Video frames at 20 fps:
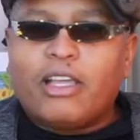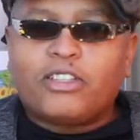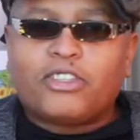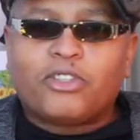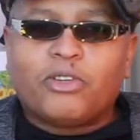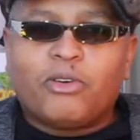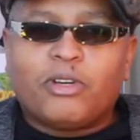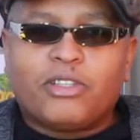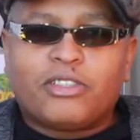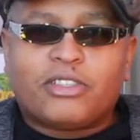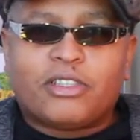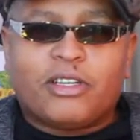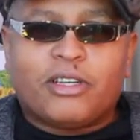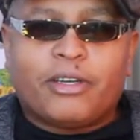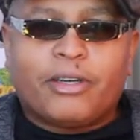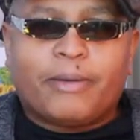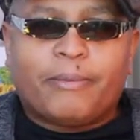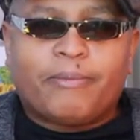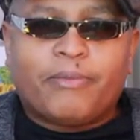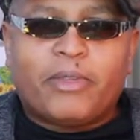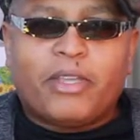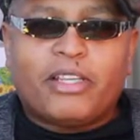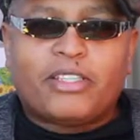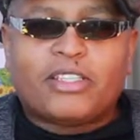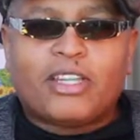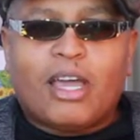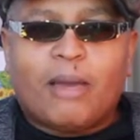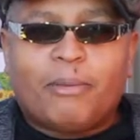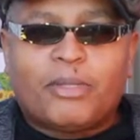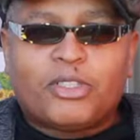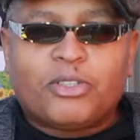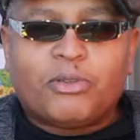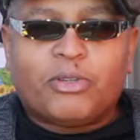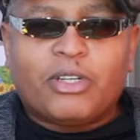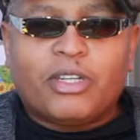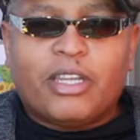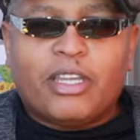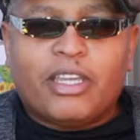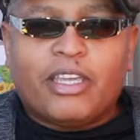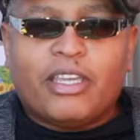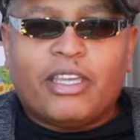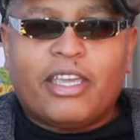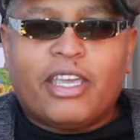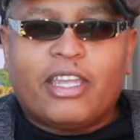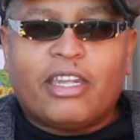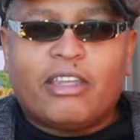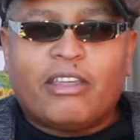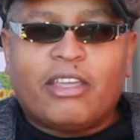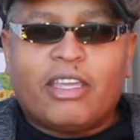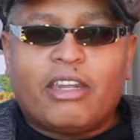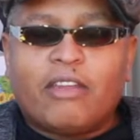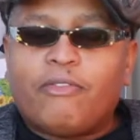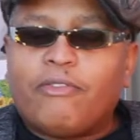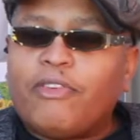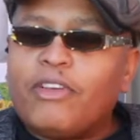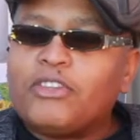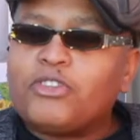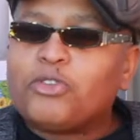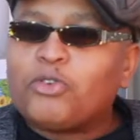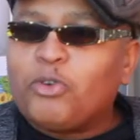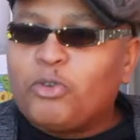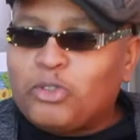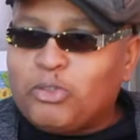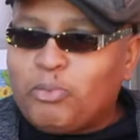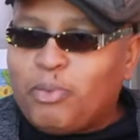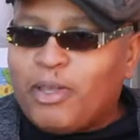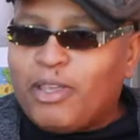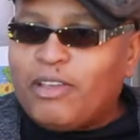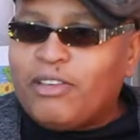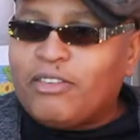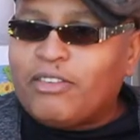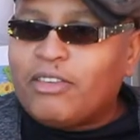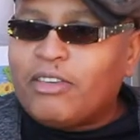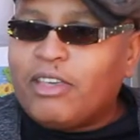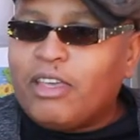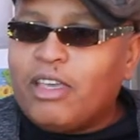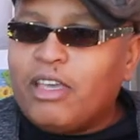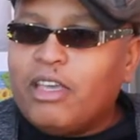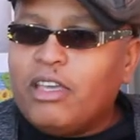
And so it's, um, it's an opportunity in the, in the physical space